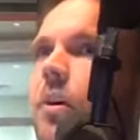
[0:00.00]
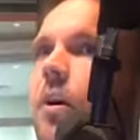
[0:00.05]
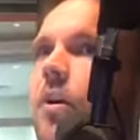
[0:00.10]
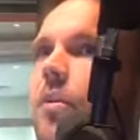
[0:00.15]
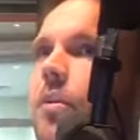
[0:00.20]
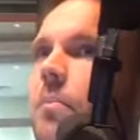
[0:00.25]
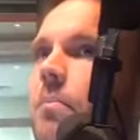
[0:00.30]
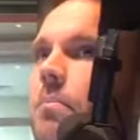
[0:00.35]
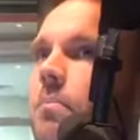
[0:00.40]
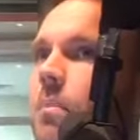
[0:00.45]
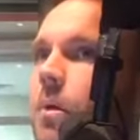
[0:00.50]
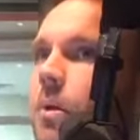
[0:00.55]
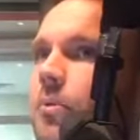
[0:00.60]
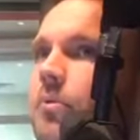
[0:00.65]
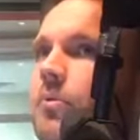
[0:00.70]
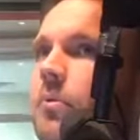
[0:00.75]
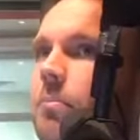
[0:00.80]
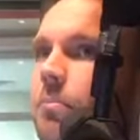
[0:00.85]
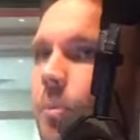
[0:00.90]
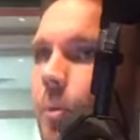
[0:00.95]
are the
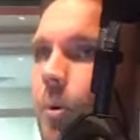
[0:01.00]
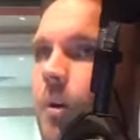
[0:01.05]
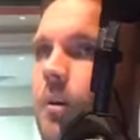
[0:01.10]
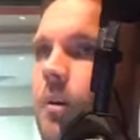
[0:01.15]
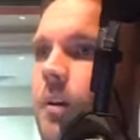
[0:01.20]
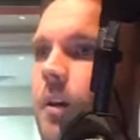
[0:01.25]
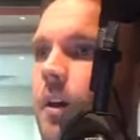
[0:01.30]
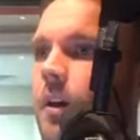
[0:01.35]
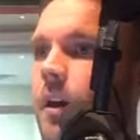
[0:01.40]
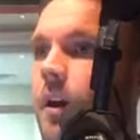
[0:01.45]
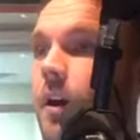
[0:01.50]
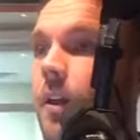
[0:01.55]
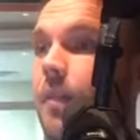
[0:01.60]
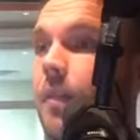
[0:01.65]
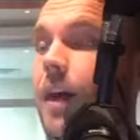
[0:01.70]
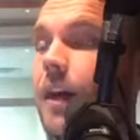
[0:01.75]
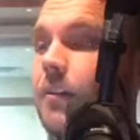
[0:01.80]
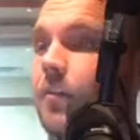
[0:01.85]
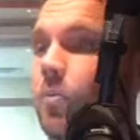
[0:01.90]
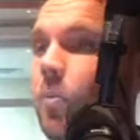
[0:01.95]
most important.
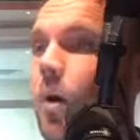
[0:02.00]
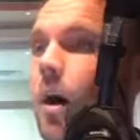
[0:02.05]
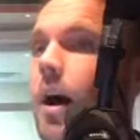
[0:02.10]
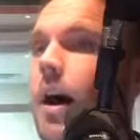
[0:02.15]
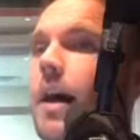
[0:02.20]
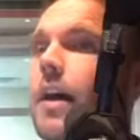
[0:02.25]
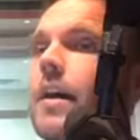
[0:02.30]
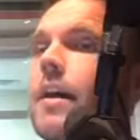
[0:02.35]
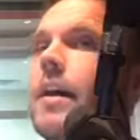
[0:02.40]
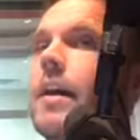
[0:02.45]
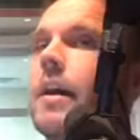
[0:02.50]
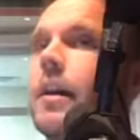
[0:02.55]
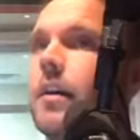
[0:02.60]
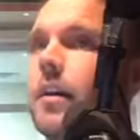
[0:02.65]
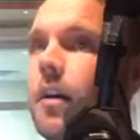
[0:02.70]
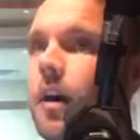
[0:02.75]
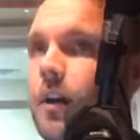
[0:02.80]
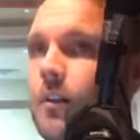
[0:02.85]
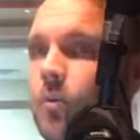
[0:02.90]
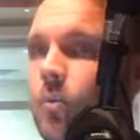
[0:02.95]
That's why in
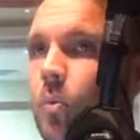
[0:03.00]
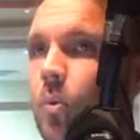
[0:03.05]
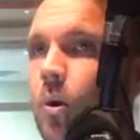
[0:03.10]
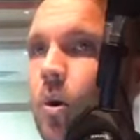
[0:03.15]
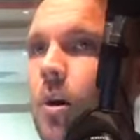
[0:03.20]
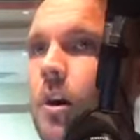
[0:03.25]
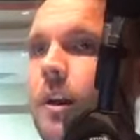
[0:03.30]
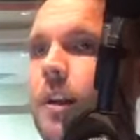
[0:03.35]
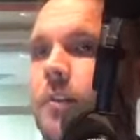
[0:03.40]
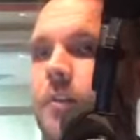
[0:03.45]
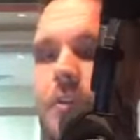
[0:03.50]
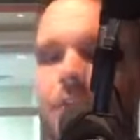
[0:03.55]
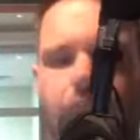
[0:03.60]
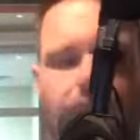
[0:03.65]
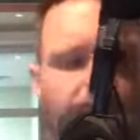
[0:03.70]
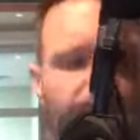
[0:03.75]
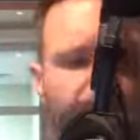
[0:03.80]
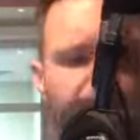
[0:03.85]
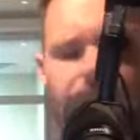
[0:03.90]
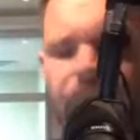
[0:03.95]
God's word it
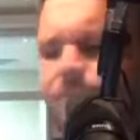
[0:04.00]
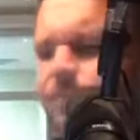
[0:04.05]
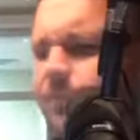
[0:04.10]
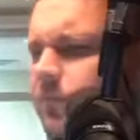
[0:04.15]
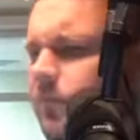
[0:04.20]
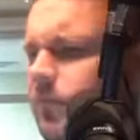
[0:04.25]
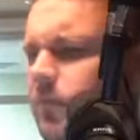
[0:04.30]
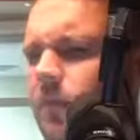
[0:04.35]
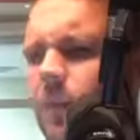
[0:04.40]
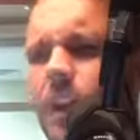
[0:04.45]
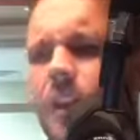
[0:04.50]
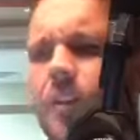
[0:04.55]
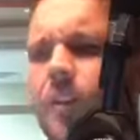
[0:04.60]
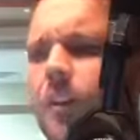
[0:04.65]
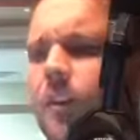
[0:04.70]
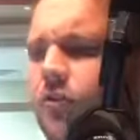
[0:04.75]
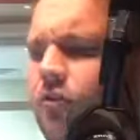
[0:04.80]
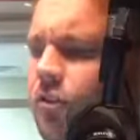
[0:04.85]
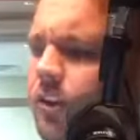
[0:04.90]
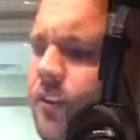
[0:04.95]
says,
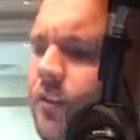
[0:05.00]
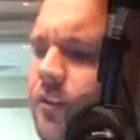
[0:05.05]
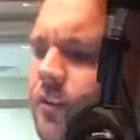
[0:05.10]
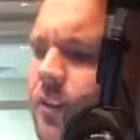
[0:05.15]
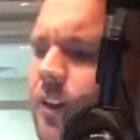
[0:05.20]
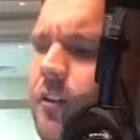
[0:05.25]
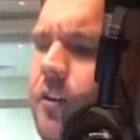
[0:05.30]
Jesus said